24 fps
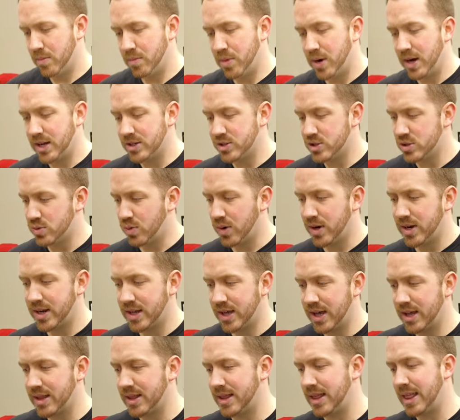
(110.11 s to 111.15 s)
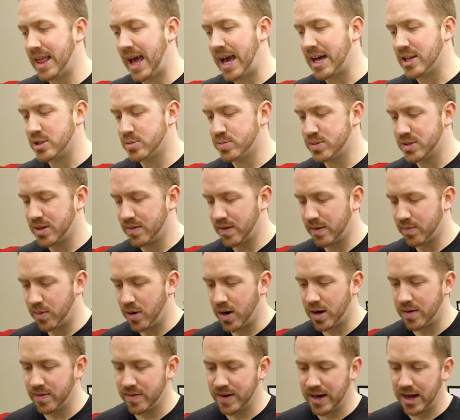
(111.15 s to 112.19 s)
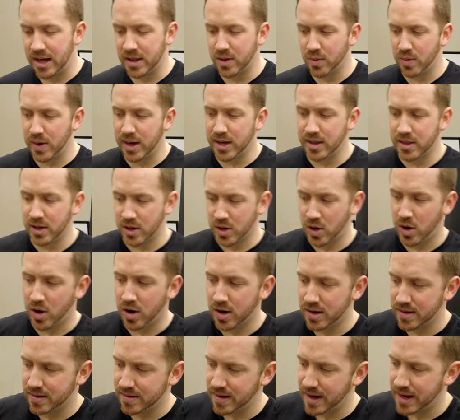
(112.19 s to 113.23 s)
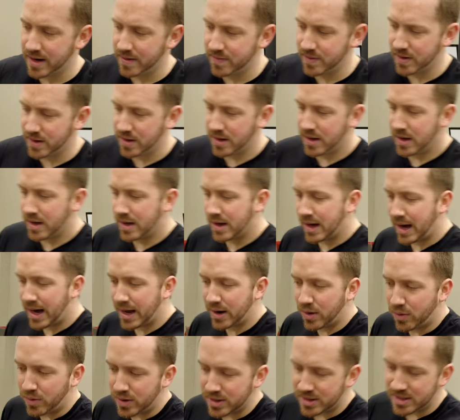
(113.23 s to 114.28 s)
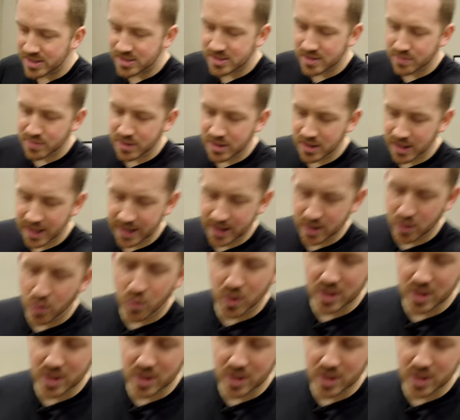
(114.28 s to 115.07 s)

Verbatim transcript: but just wanted to get that specific part of it out of the way, the card side of it. I don't want this to be like a